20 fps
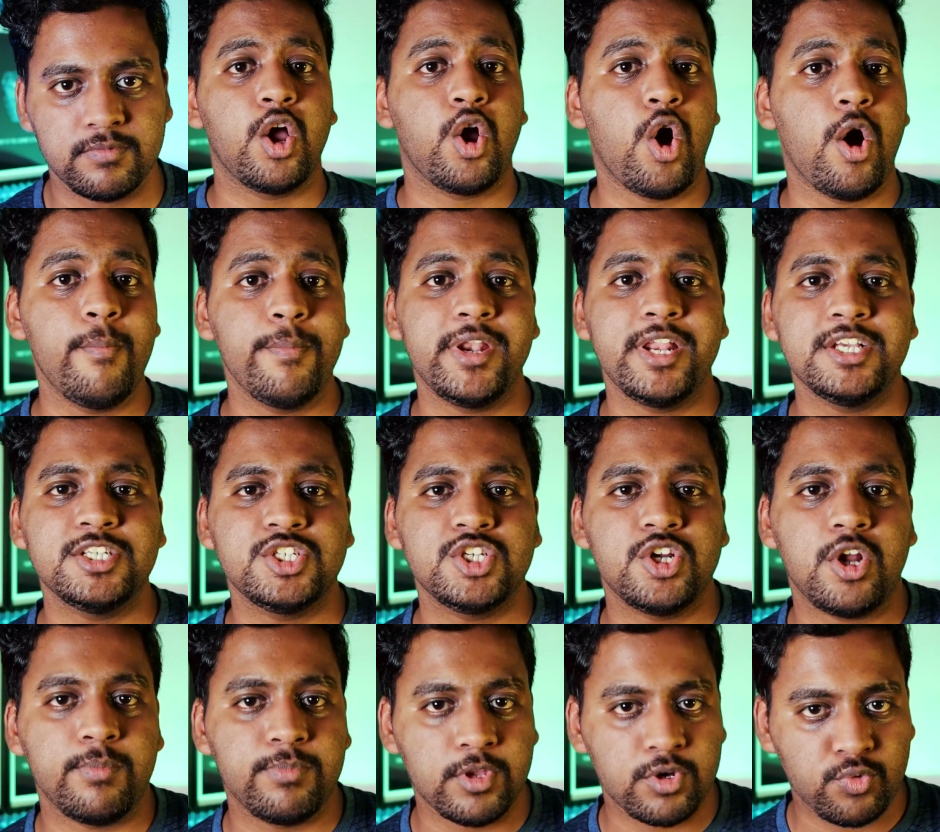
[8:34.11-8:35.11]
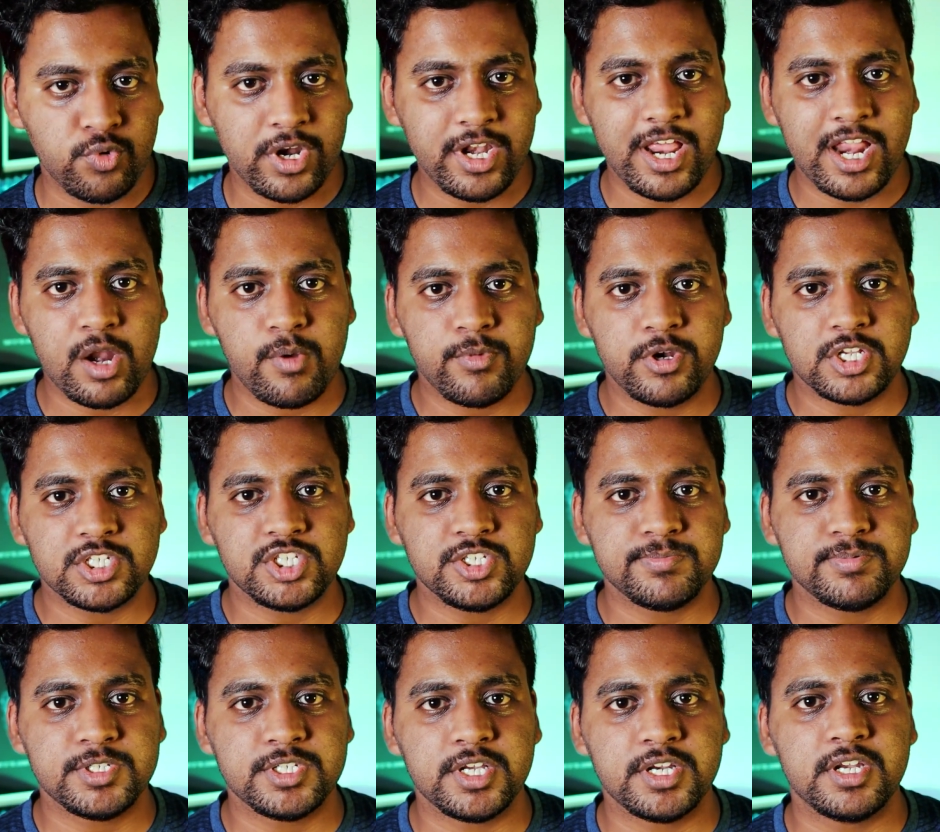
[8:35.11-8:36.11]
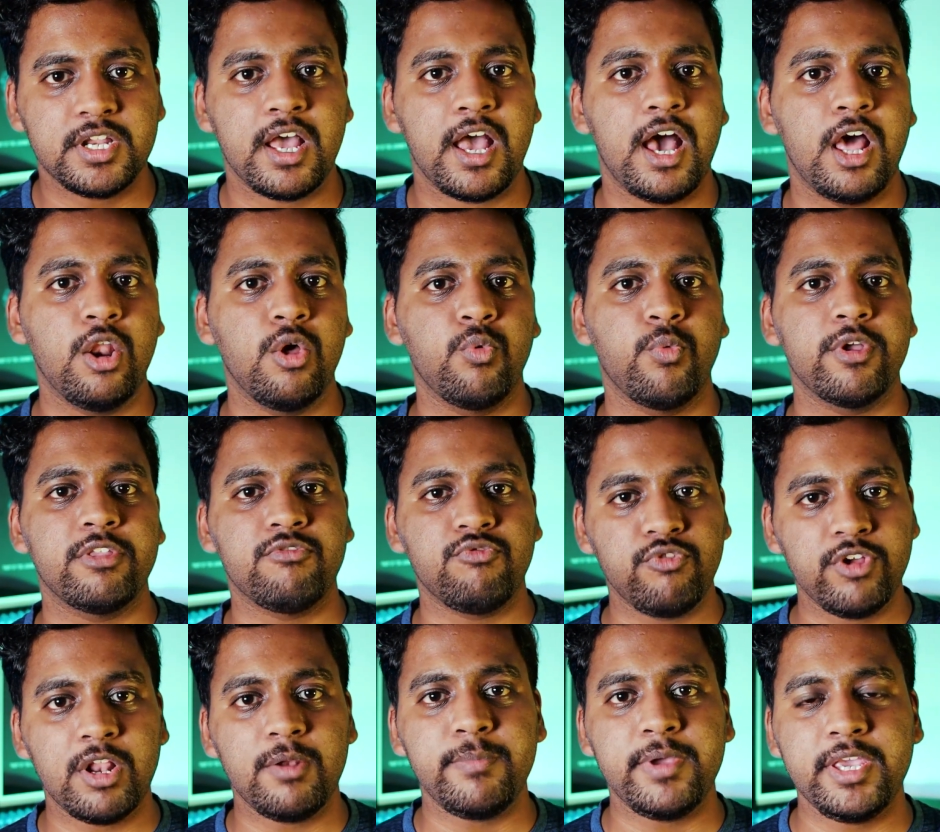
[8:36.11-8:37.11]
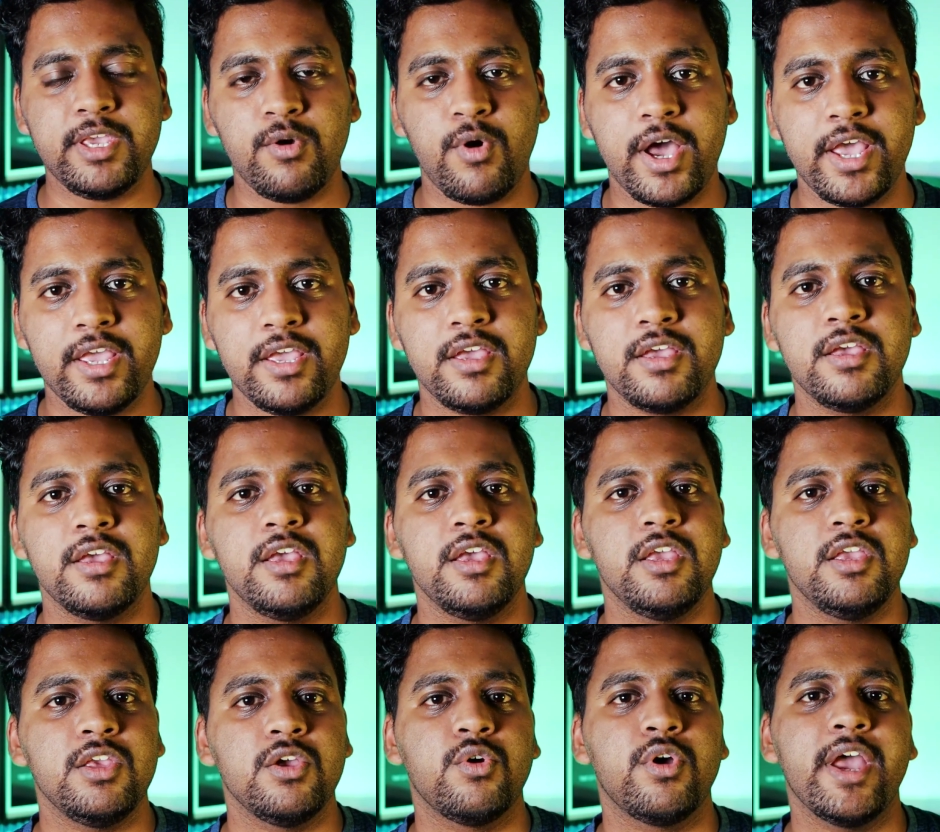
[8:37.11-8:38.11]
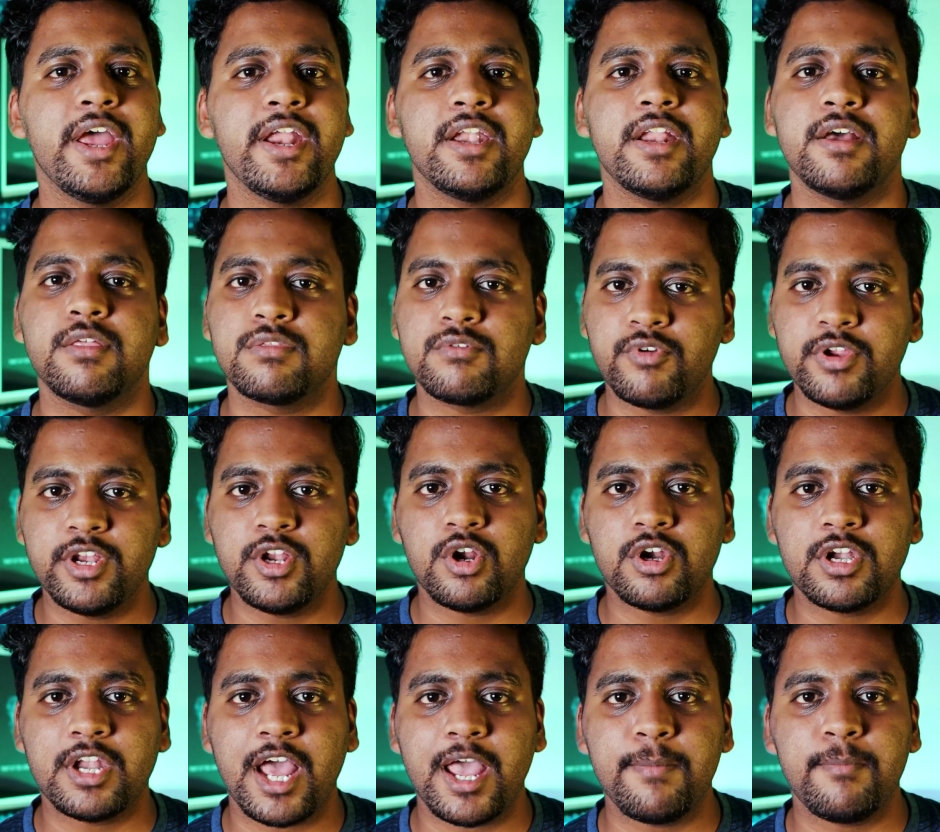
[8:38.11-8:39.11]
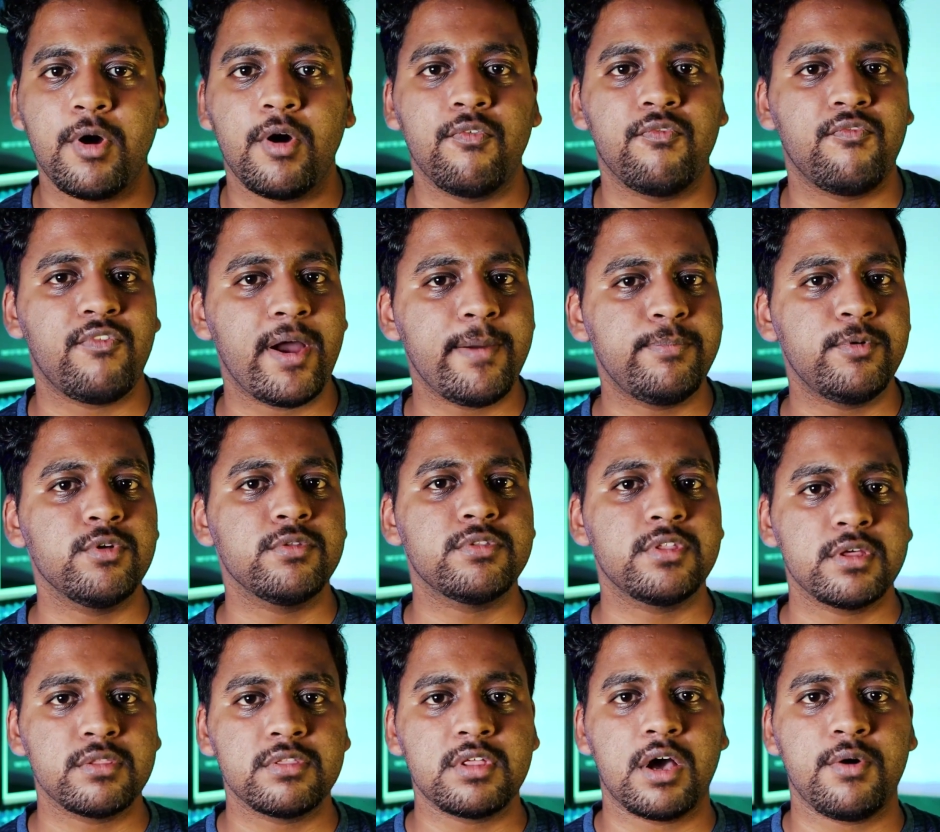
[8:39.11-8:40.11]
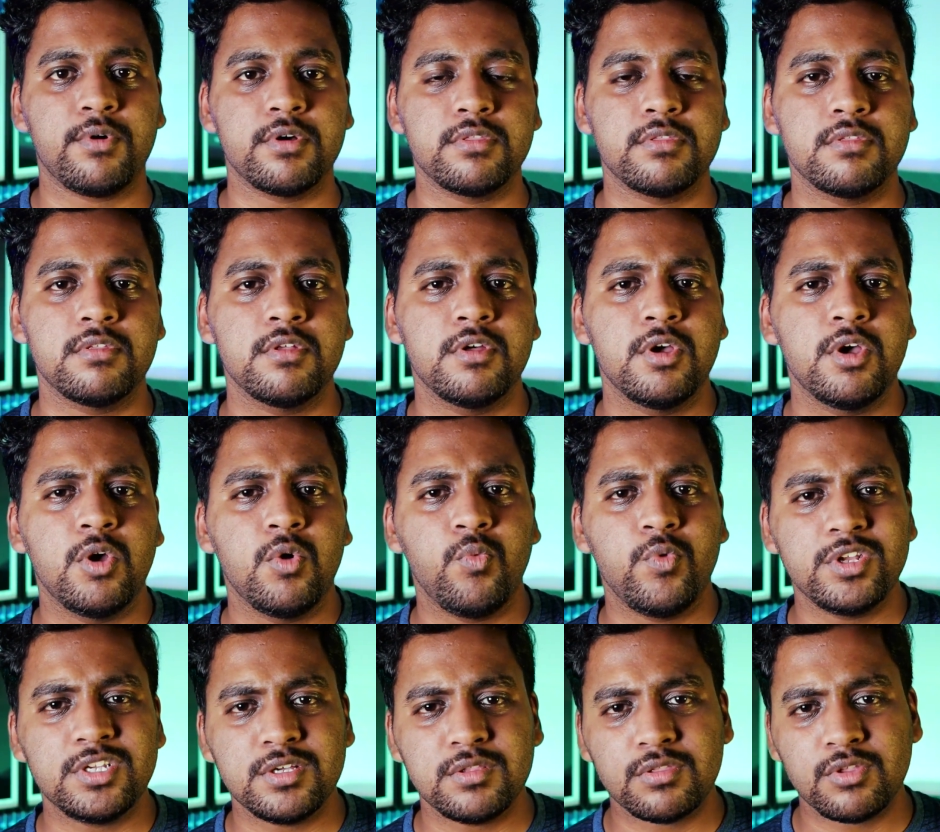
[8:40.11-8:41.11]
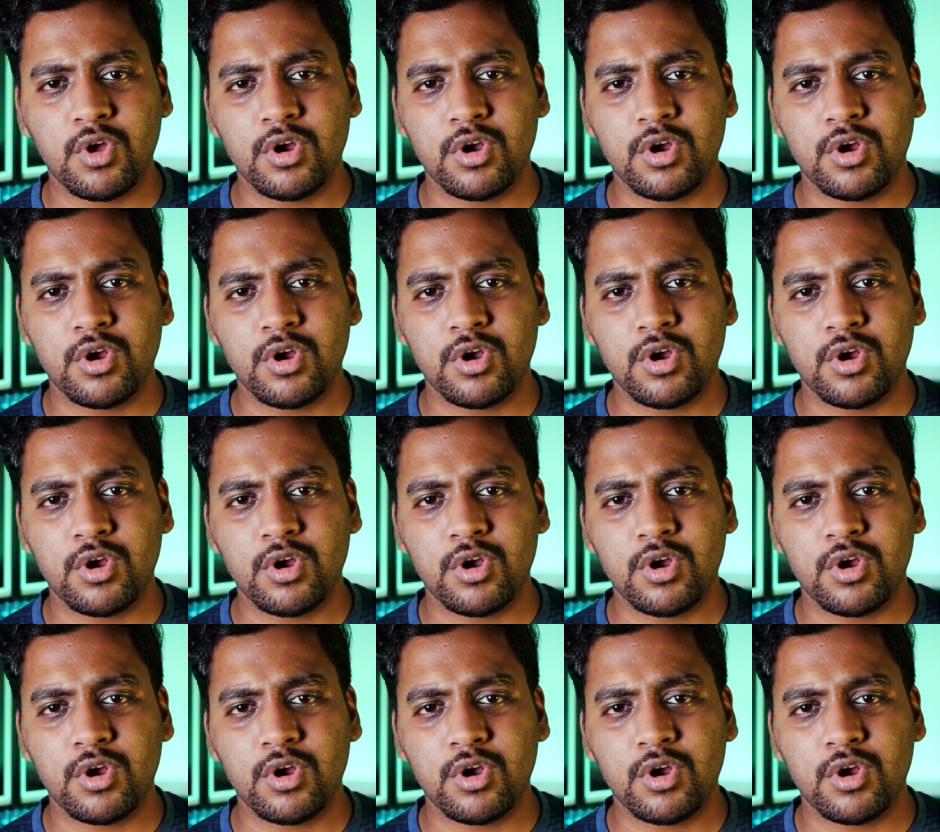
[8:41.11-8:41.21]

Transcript: Combination of the 12nm chipset along with Realme UI, you get a screen on time of 5 to 6 hours, which is